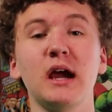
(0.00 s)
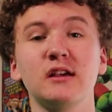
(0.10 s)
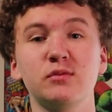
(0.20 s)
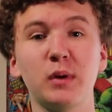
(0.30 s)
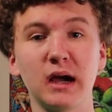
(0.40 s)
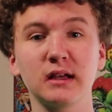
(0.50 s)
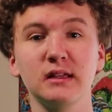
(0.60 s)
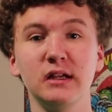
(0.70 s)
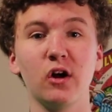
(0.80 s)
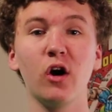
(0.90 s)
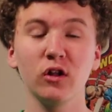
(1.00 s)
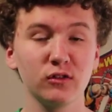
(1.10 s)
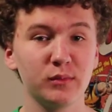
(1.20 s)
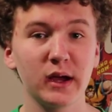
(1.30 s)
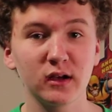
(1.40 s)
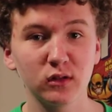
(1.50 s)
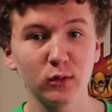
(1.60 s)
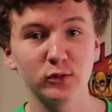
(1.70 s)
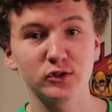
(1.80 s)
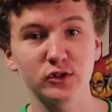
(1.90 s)
spot clean all of my
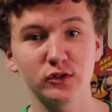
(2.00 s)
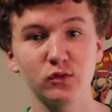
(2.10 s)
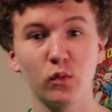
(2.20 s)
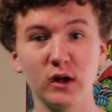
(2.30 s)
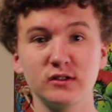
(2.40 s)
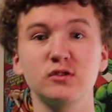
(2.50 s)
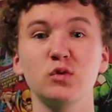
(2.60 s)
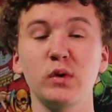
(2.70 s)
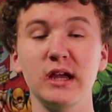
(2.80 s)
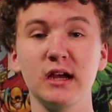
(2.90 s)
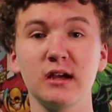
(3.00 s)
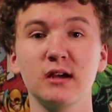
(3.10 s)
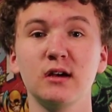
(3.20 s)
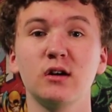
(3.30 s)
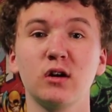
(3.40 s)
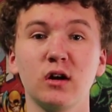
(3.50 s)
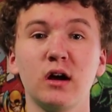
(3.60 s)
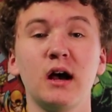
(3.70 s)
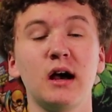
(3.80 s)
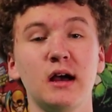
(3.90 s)
enclosures once a week, or
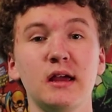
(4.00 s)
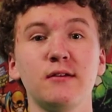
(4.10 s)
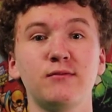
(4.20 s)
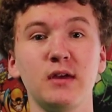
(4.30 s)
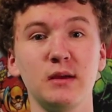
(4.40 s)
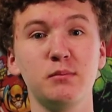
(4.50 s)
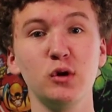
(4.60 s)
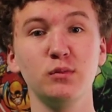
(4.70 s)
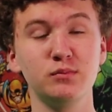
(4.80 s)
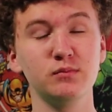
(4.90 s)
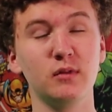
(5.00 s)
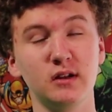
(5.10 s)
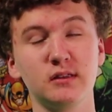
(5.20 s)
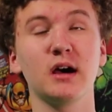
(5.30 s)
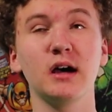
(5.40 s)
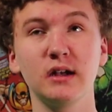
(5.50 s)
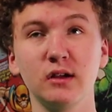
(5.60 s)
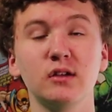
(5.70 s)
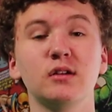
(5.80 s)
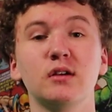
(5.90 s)
if they poop a
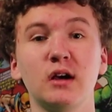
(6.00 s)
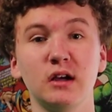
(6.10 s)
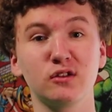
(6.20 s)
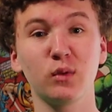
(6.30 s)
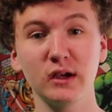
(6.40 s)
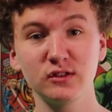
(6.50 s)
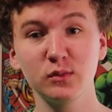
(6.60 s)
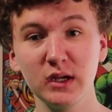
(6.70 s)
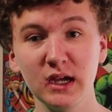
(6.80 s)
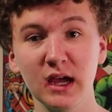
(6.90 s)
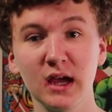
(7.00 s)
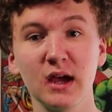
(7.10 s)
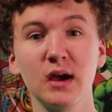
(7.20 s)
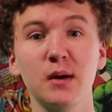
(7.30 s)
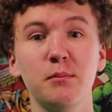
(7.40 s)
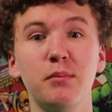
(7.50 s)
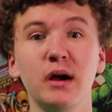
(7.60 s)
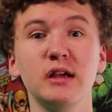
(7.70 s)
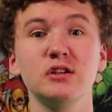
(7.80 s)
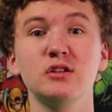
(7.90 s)
ton, twice a week.
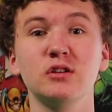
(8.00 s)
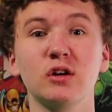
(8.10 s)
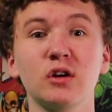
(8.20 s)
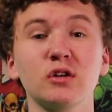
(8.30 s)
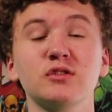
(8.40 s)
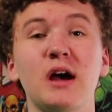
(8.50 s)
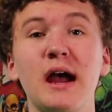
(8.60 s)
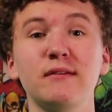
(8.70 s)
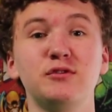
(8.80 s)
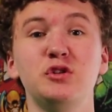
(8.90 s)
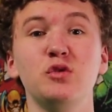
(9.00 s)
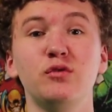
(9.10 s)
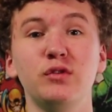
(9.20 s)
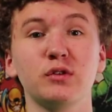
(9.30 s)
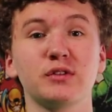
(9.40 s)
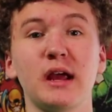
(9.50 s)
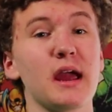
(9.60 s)
But hers, I have to do, feels like